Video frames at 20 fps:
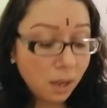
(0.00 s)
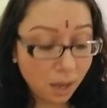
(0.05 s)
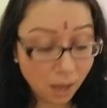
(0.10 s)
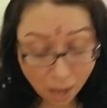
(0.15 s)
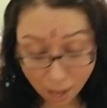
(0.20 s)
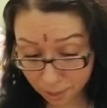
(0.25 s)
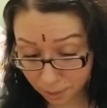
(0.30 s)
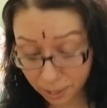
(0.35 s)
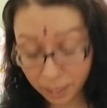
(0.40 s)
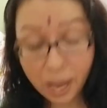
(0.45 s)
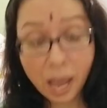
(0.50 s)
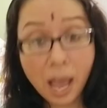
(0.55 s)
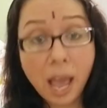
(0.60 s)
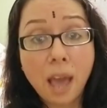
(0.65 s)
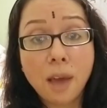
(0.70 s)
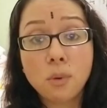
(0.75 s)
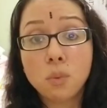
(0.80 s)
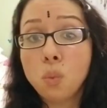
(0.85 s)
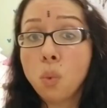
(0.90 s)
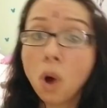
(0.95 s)
I think I
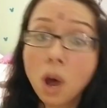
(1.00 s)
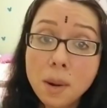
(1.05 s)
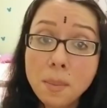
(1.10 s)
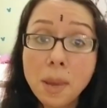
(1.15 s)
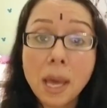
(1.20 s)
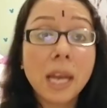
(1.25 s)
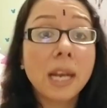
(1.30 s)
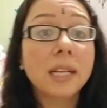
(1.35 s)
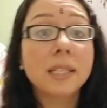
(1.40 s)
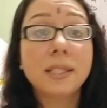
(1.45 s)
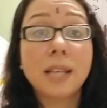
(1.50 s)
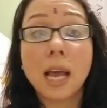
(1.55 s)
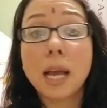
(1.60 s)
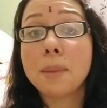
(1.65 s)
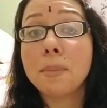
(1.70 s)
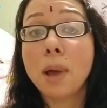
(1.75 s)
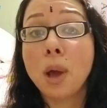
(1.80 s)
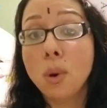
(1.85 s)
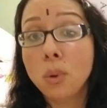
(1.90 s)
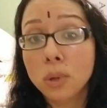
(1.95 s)
had one panic attack in
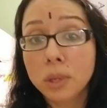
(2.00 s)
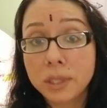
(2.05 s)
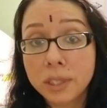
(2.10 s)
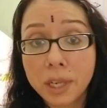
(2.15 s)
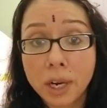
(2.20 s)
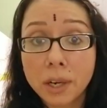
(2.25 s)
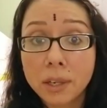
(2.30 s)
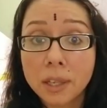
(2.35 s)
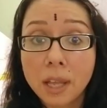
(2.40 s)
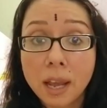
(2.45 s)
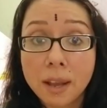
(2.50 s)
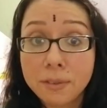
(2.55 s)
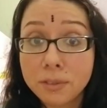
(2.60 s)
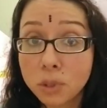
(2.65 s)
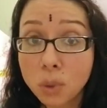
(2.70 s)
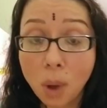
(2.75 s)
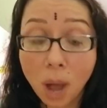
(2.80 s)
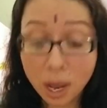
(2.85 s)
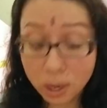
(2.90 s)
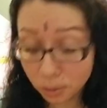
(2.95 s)
my whole entire life.
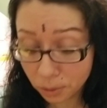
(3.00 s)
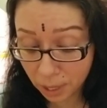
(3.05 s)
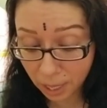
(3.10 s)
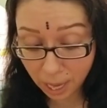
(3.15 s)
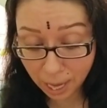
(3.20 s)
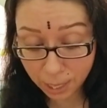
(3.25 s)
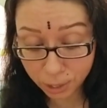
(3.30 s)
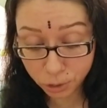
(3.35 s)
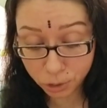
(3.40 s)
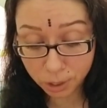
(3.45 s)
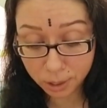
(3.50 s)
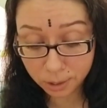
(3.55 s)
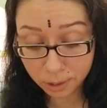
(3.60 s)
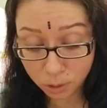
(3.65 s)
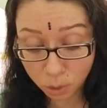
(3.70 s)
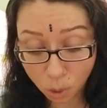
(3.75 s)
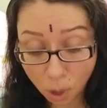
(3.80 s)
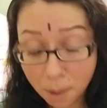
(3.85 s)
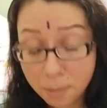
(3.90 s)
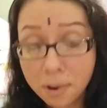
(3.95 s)
So I don't get anxious.
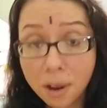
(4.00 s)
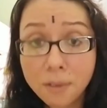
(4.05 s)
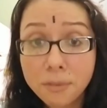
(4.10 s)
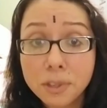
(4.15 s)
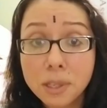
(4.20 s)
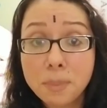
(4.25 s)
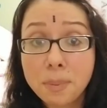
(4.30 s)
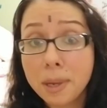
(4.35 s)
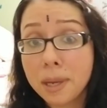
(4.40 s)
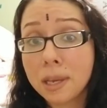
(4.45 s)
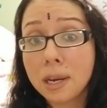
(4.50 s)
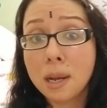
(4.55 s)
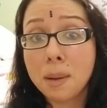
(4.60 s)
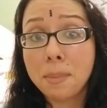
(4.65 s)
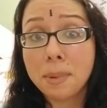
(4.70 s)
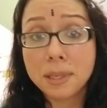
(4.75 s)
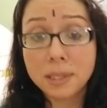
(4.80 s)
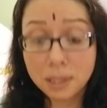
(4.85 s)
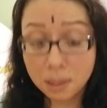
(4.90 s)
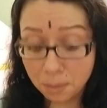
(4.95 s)
So I'm definitely picking up
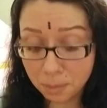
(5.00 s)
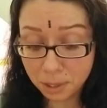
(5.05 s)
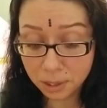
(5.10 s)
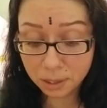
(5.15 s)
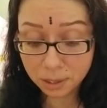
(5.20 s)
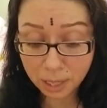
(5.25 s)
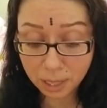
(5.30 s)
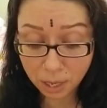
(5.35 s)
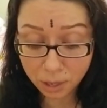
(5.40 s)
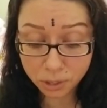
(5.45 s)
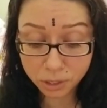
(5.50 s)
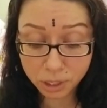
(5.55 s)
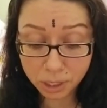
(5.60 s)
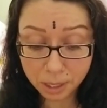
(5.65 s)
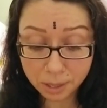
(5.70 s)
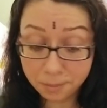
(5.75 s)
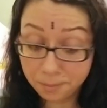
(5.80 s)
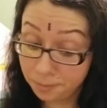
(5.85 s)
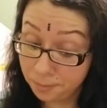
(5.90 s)
on somebody's energy